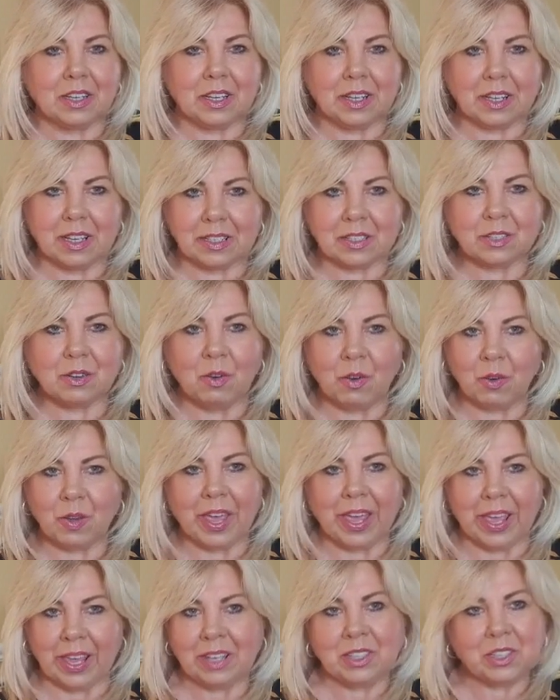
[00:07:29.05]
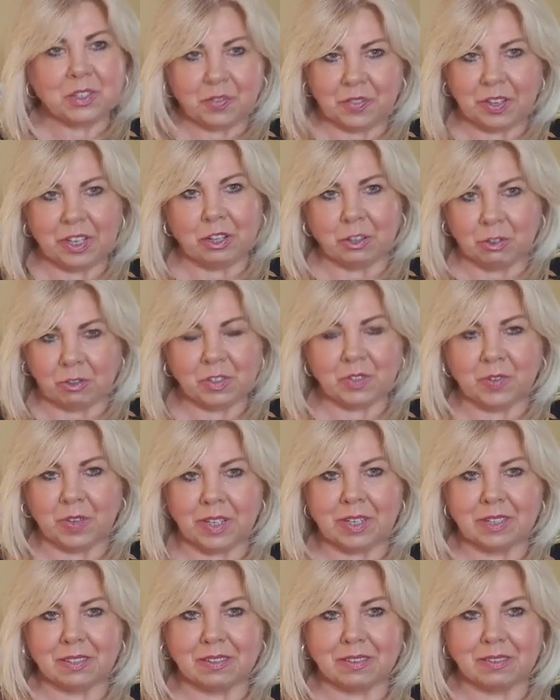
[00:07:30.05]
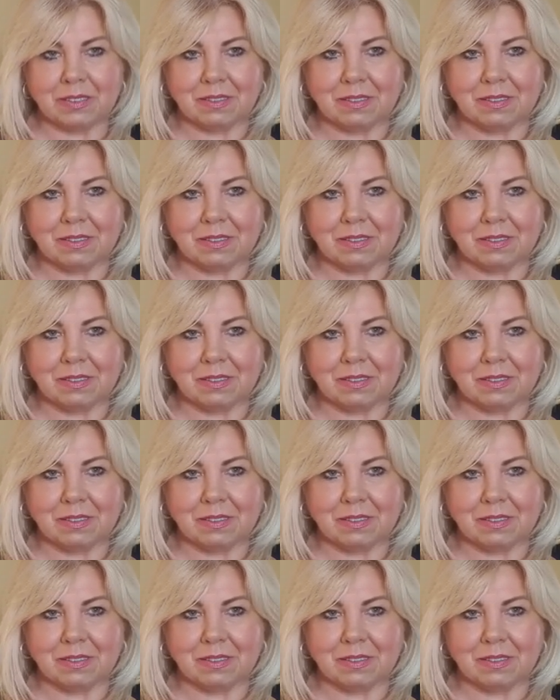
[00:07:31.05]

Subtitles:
it's okay to feel those feelings.